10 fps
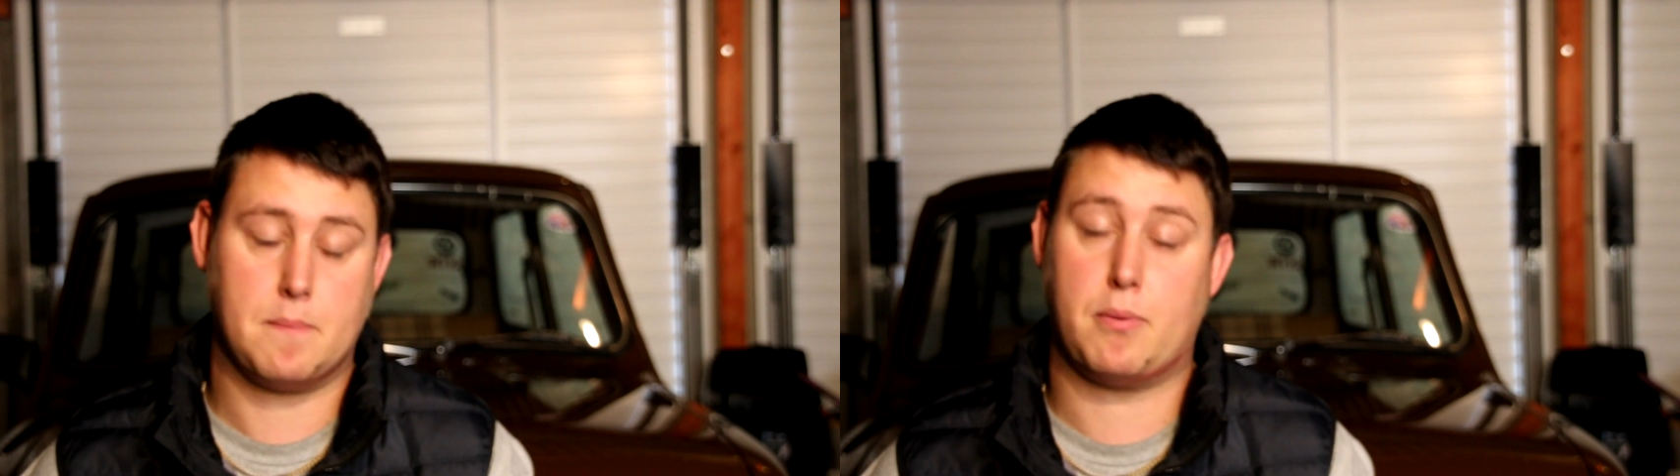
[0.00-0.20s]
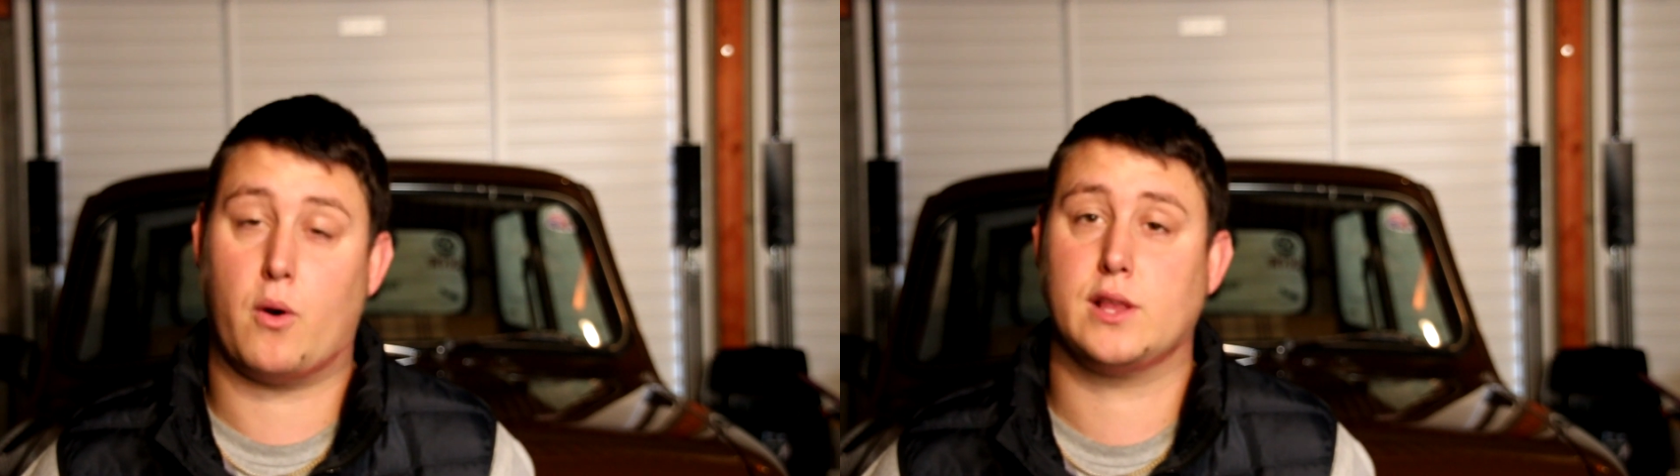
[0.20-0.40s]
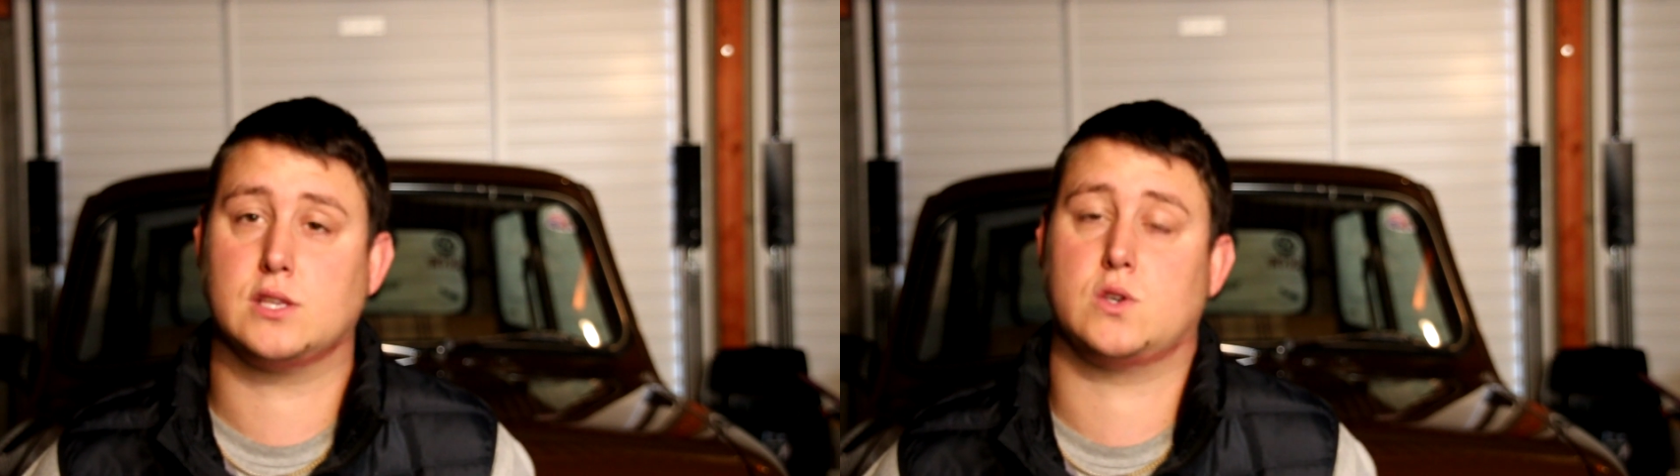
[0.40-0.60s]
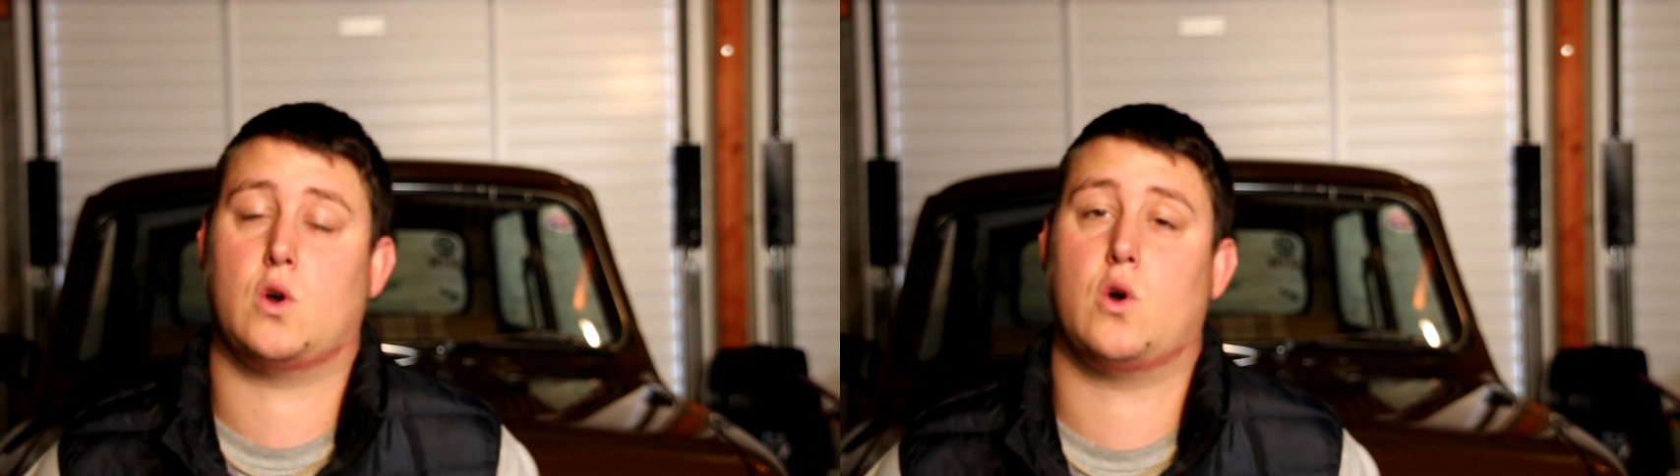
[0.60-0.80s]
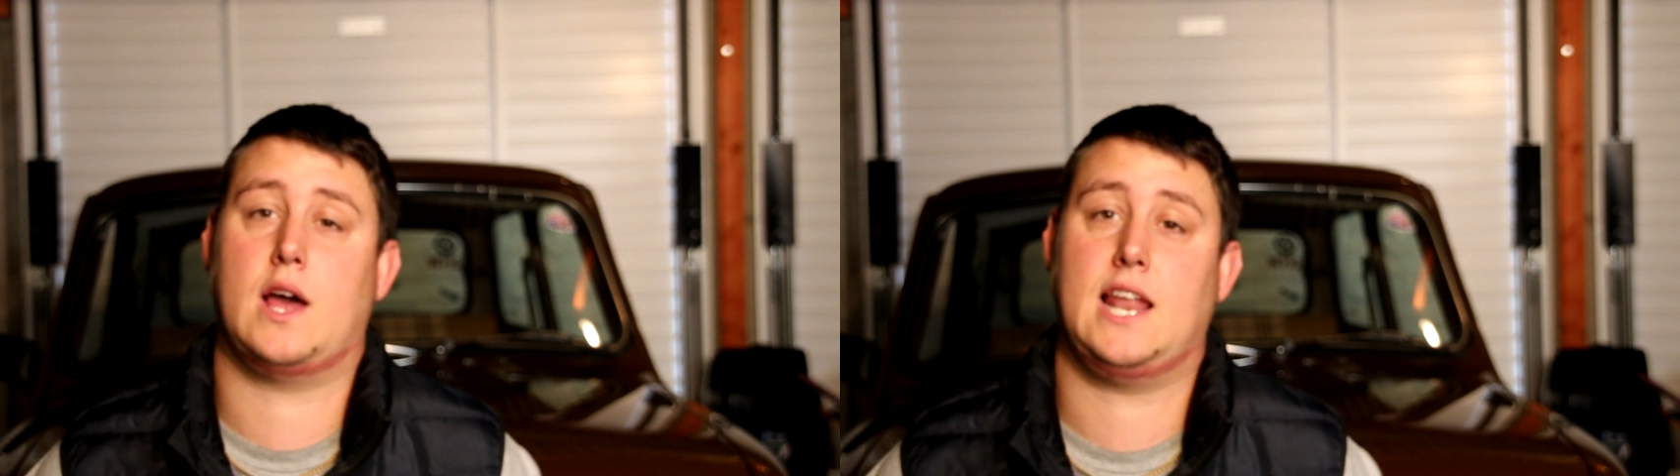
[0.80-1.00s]
points
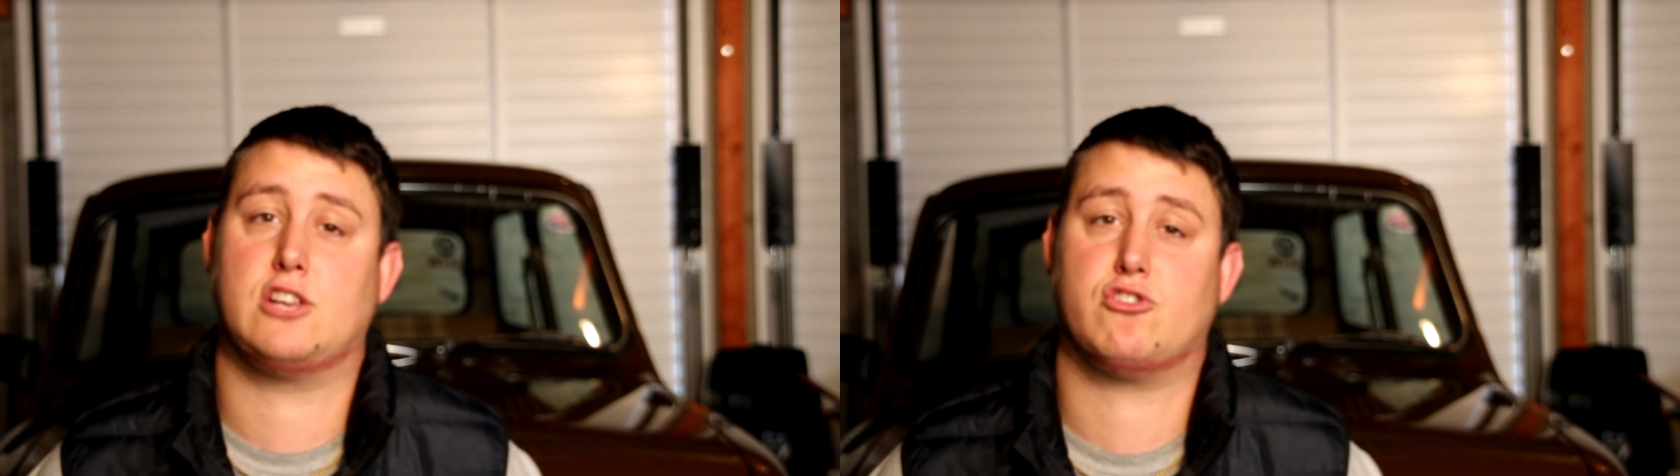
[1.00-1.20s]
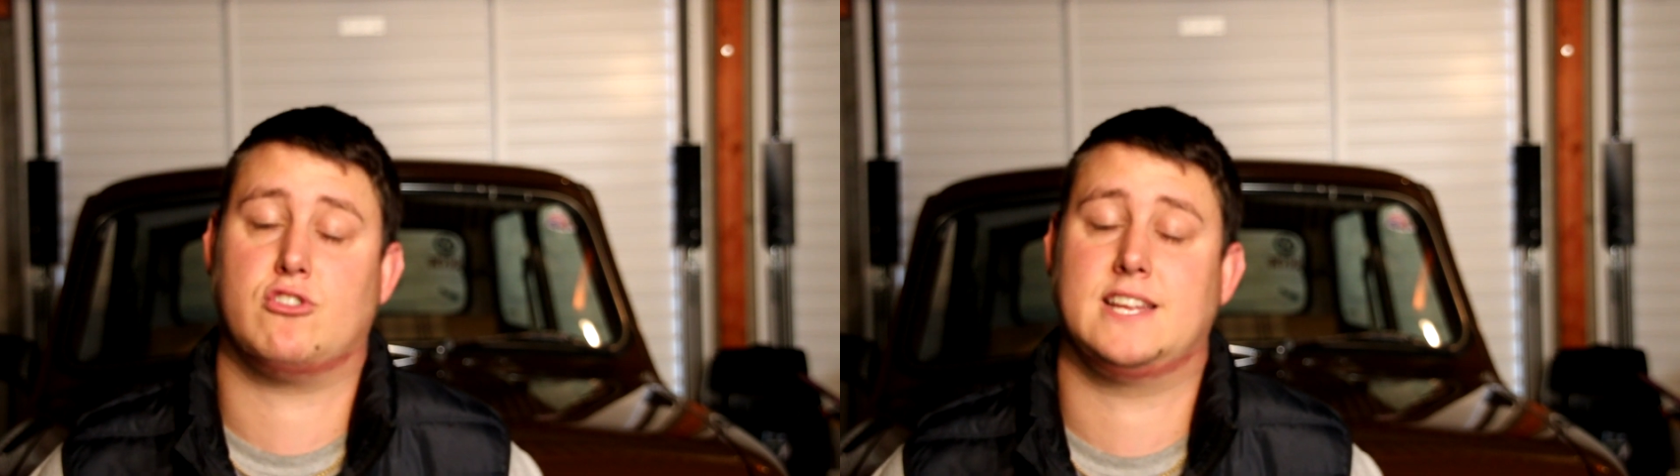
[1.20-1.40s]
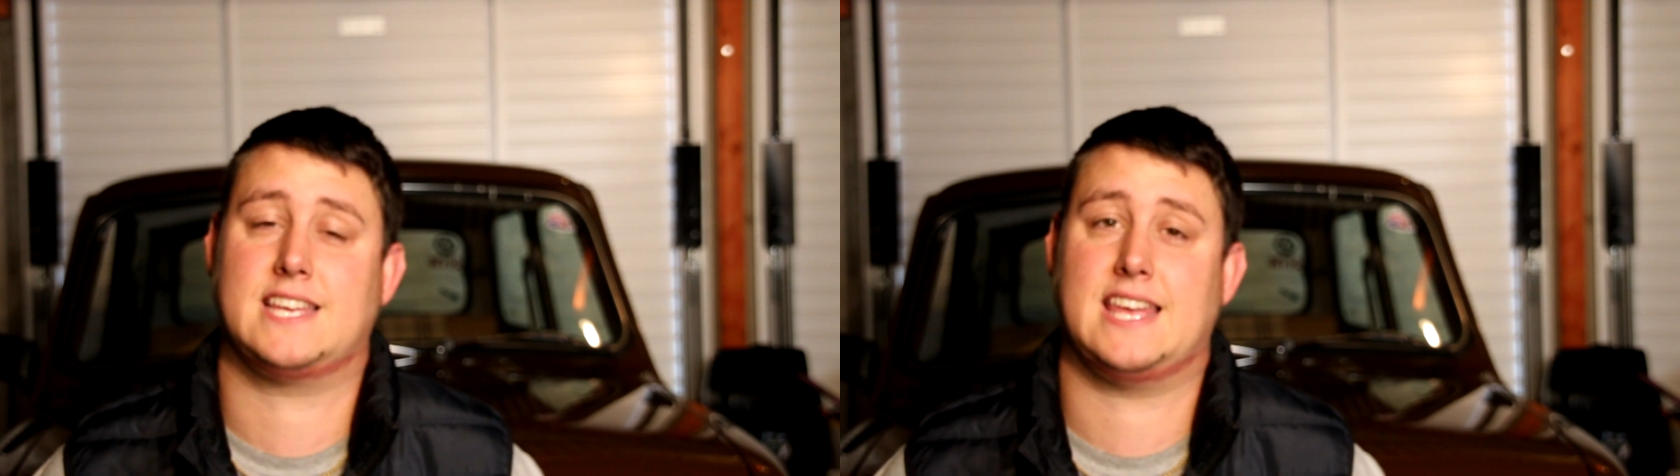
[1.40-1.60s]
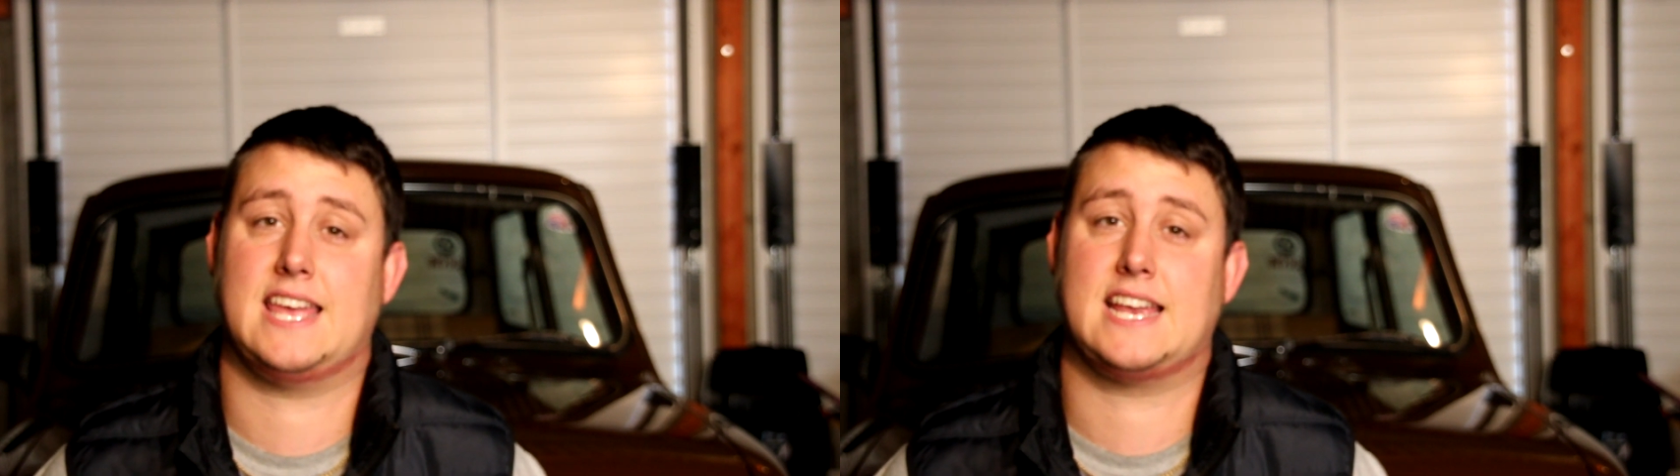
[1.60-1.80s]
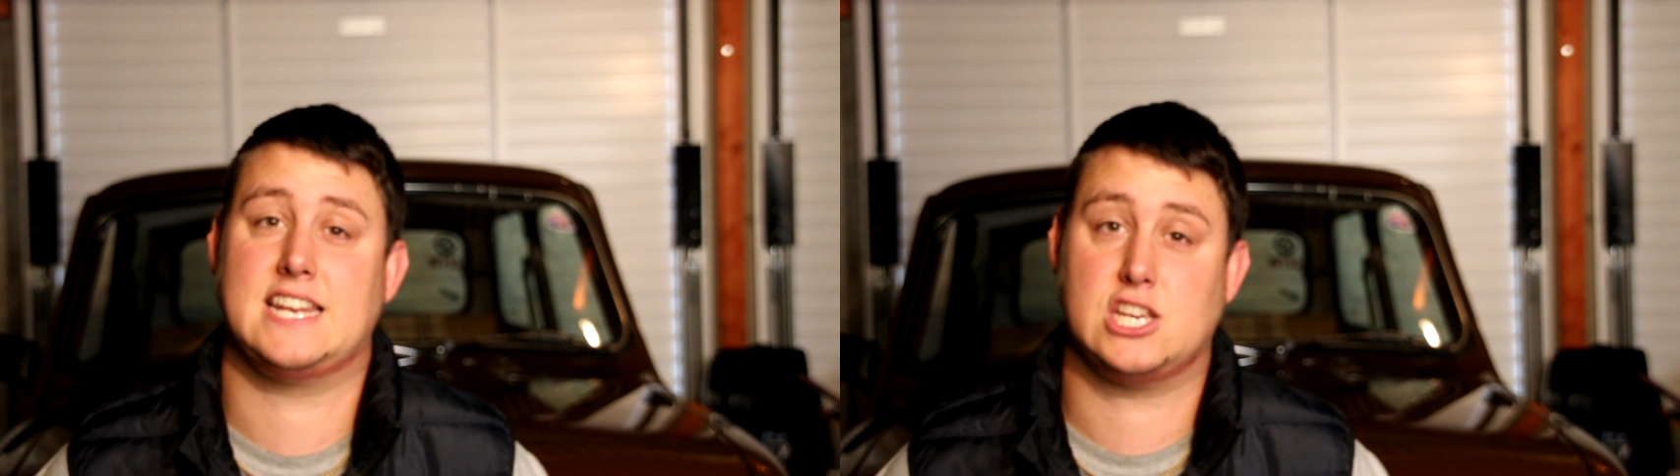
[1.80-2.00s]
or electronic
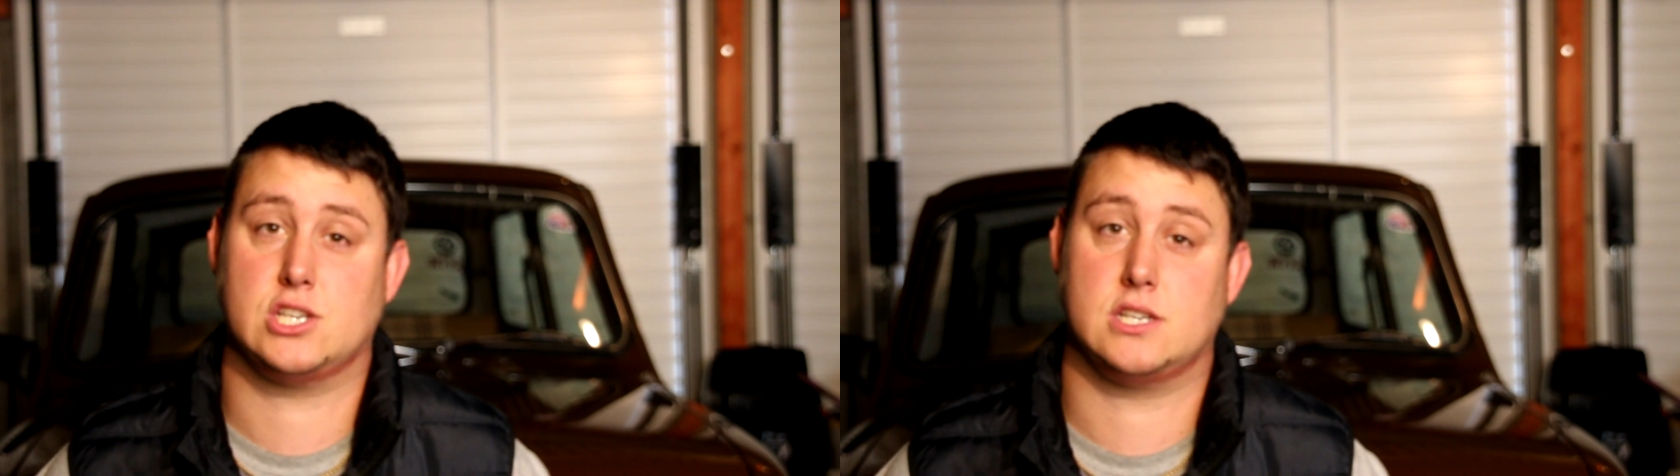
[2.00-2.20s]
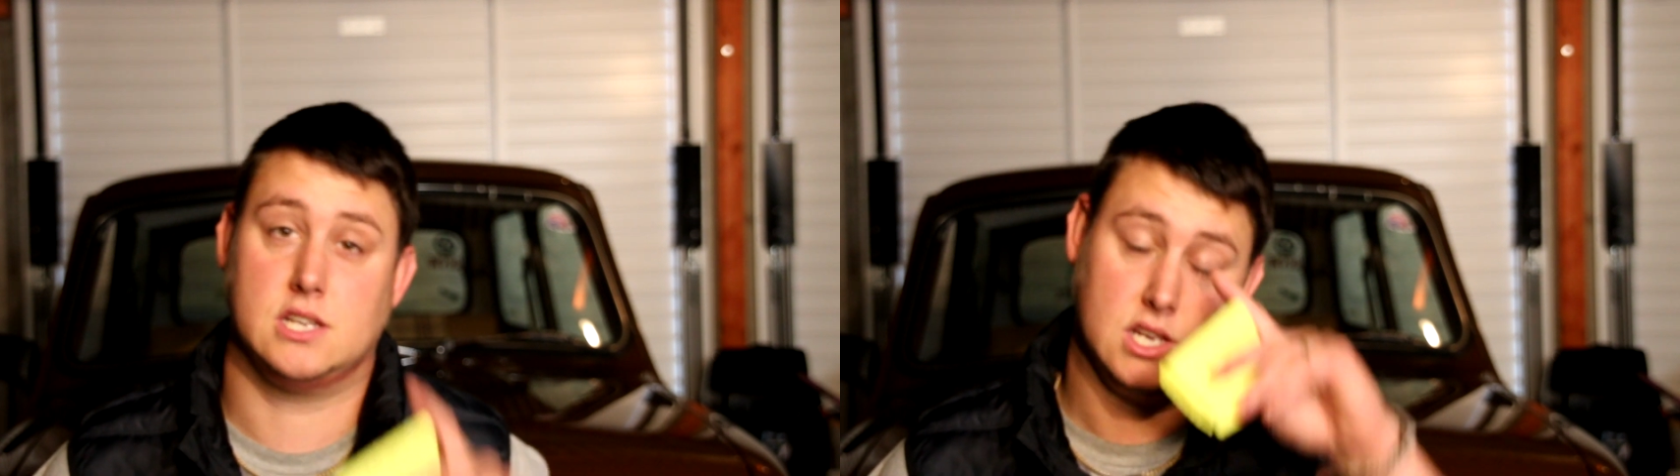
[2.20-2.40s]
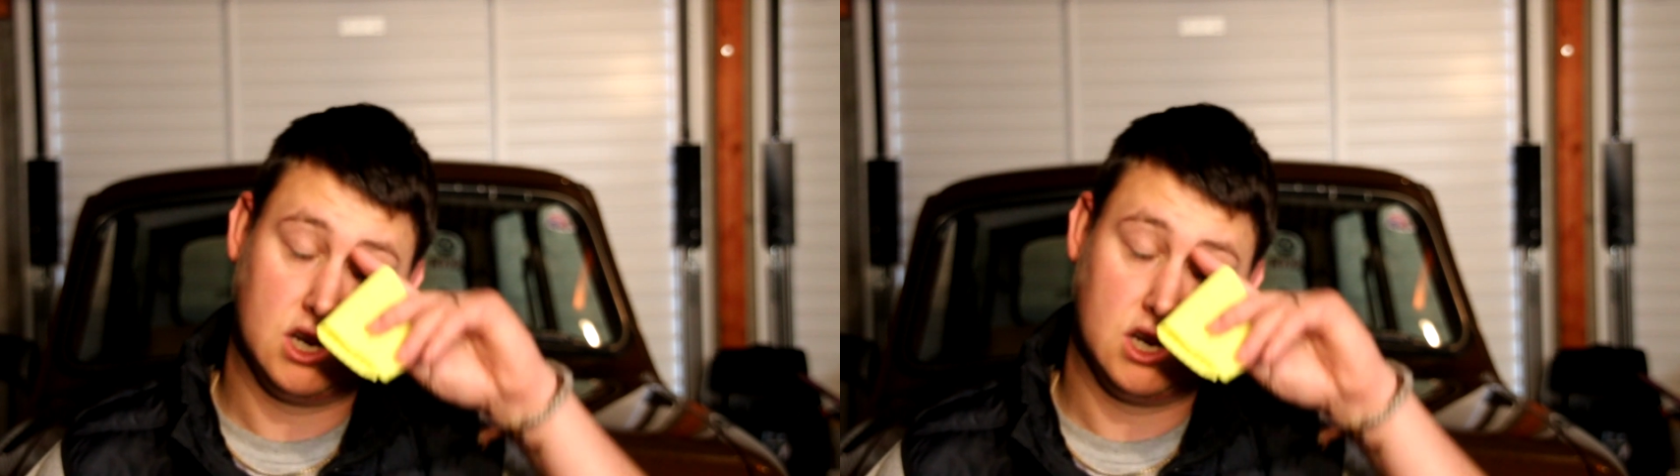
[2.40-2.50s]
ignition.